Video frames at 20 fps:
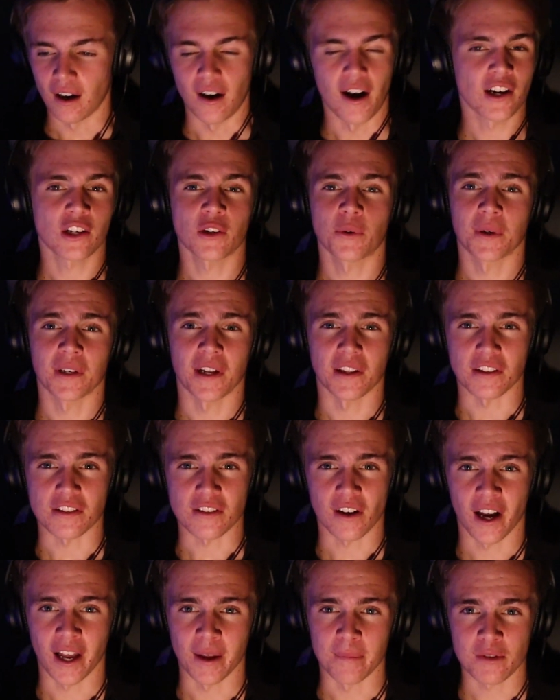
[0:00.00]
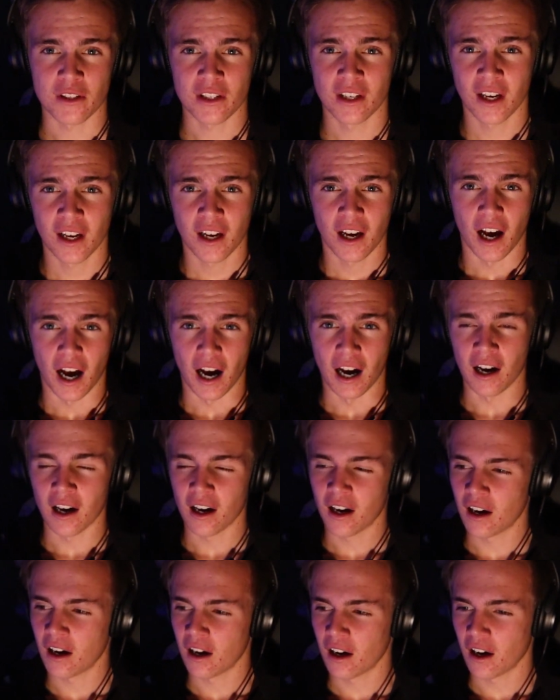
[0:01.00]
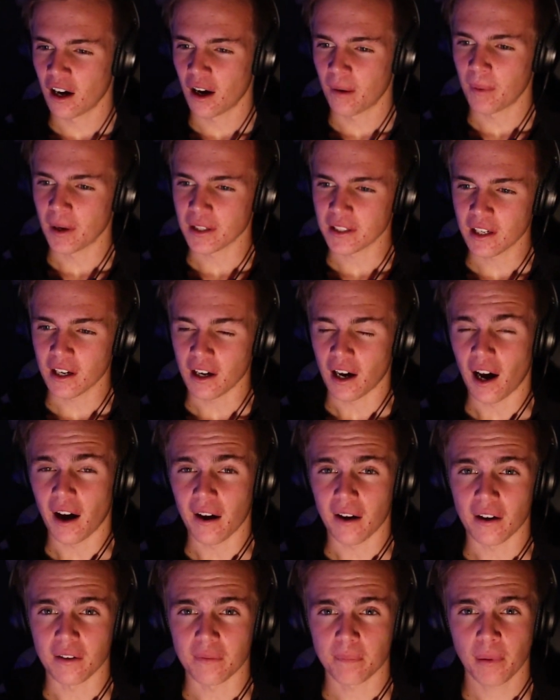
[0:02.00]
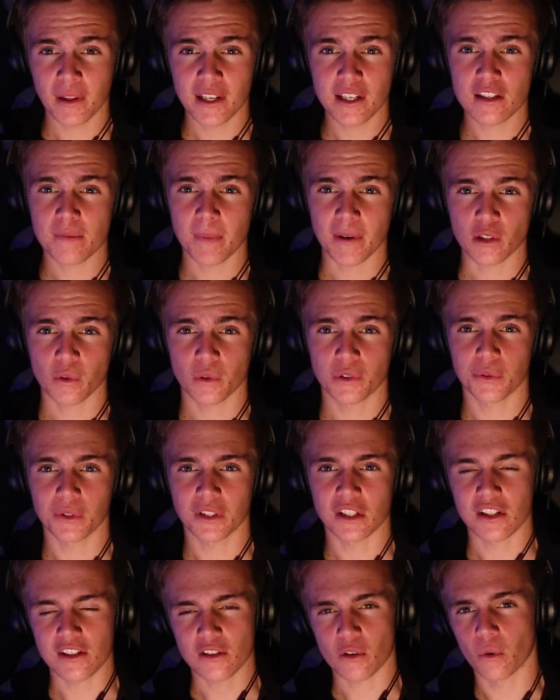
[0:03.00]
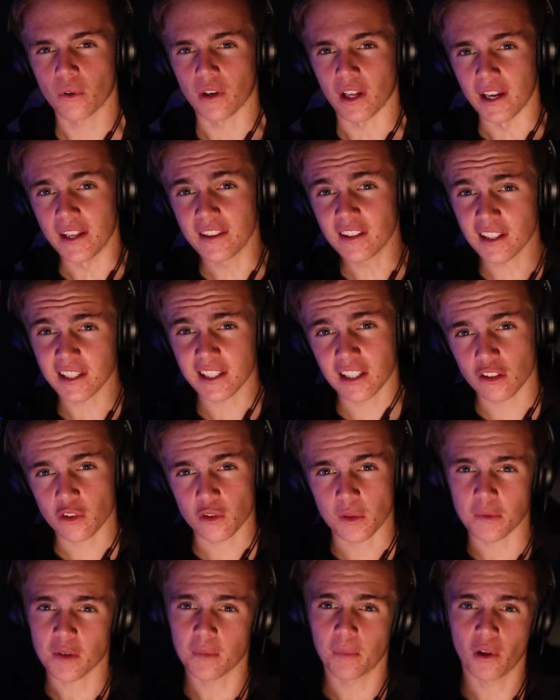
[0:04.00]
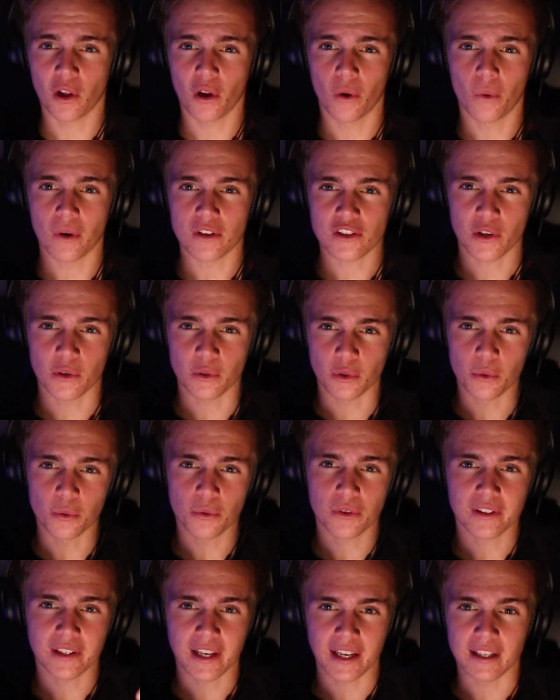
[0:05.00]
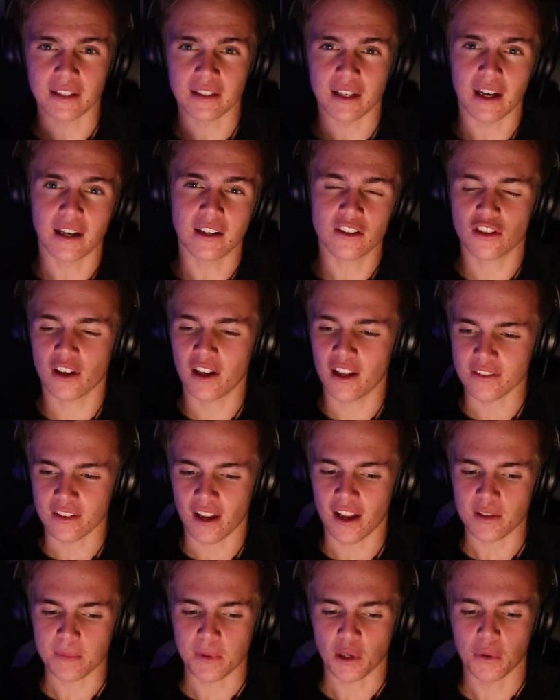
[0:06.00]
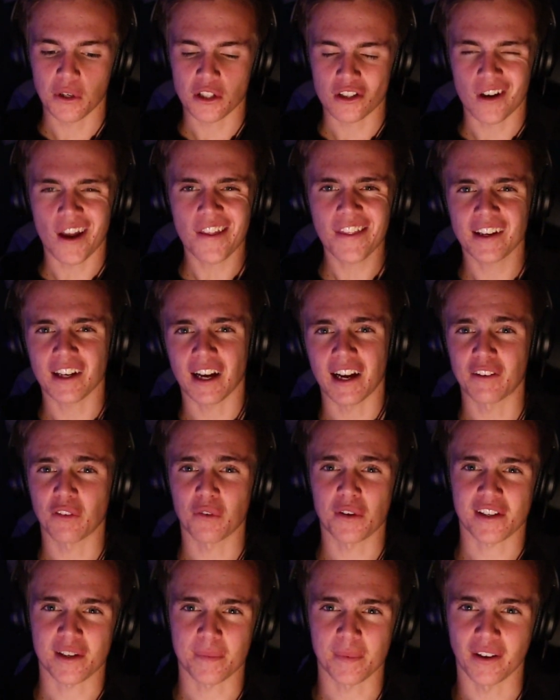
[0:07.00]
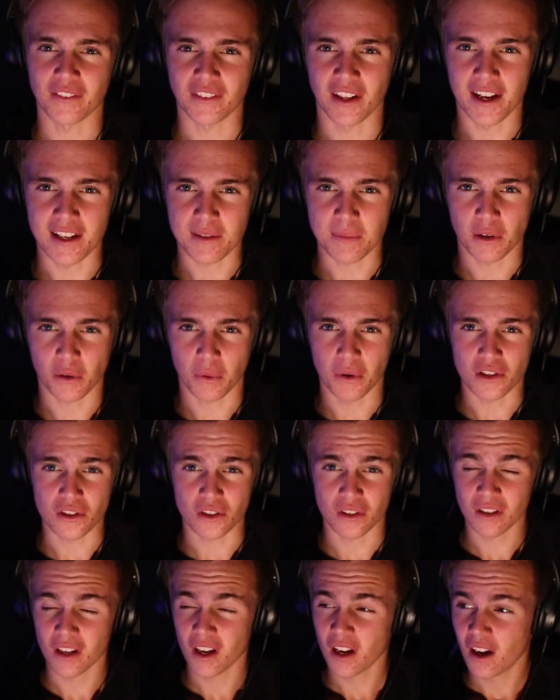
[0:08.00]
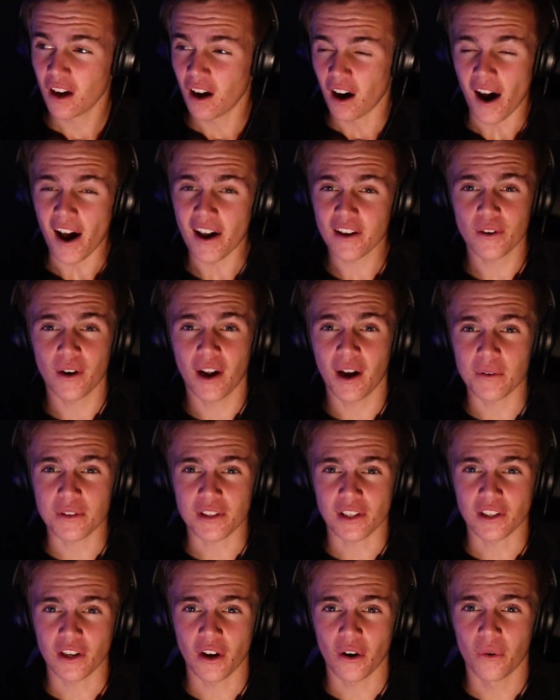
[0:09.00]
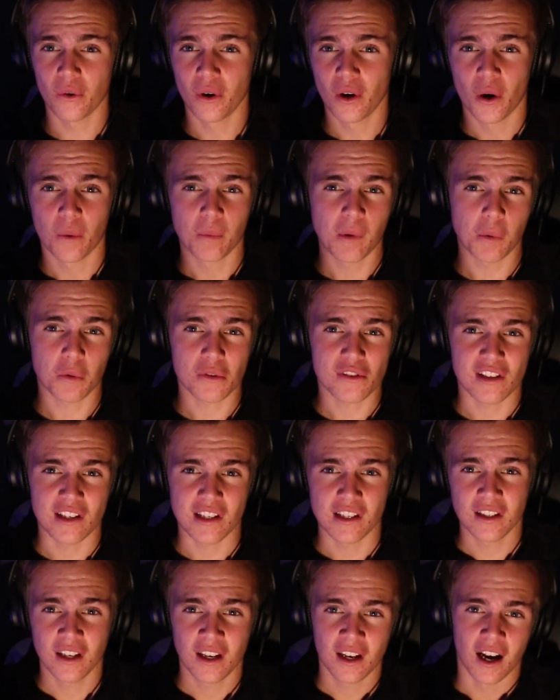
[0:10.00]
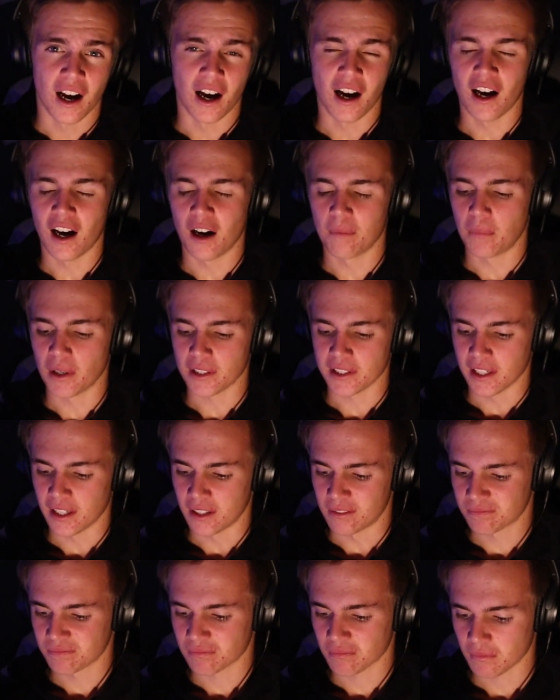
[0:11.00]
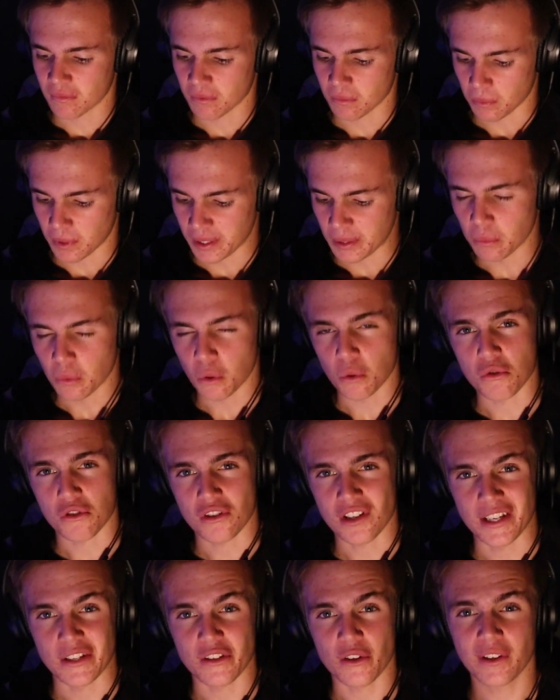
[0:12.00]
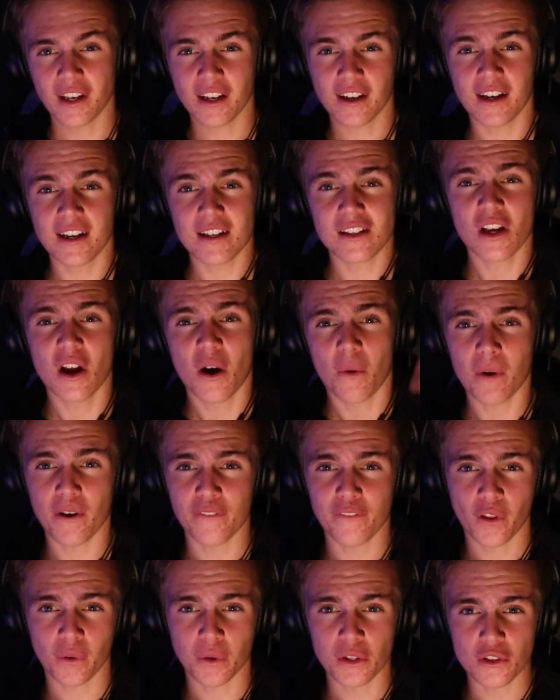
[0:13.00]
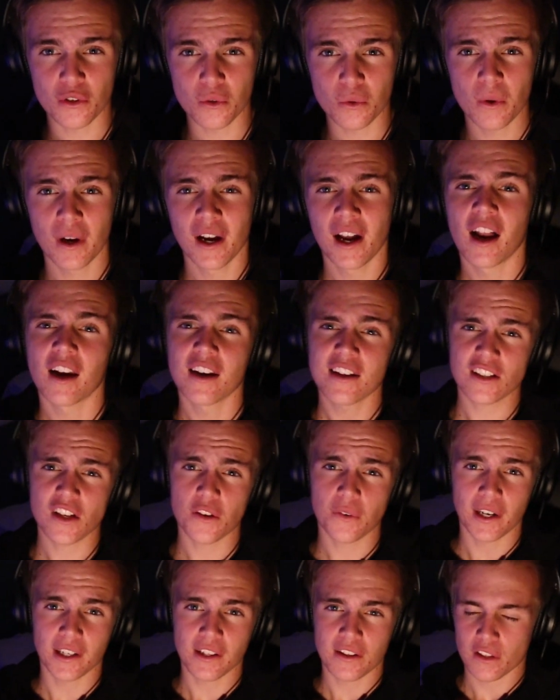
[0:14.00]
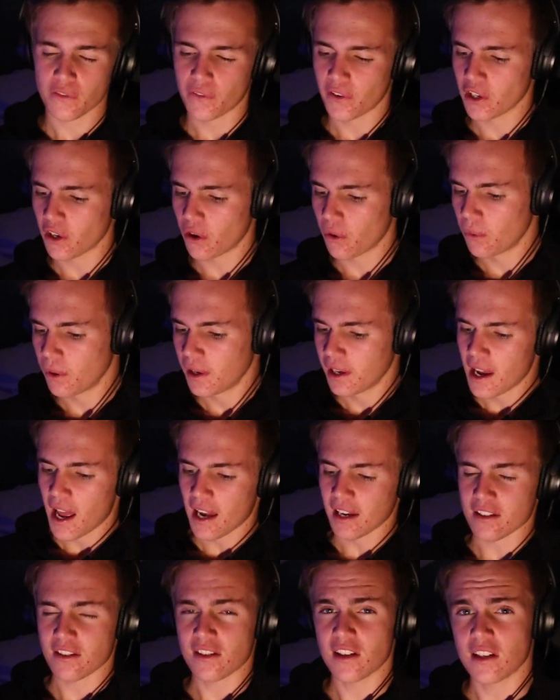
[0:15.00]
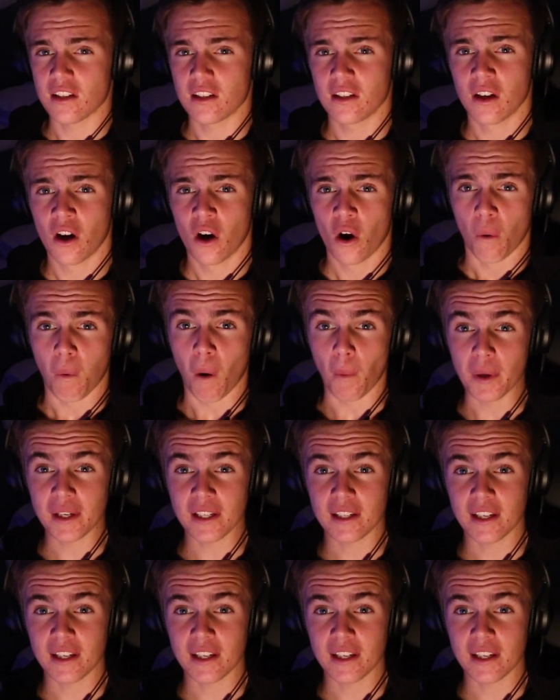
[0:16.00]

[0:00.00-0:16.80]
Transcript: I don't know any other times. Uh, but yeah, please make sure you join the Discord in the link in the description below so you can get a chance to ask me a question. I think everyone's going to be able to ask me a question. I don't know how it's going to go. We will see. Um, but yeah. We will see. So yeah guys, without further ado, let's get right into this video and let's see what we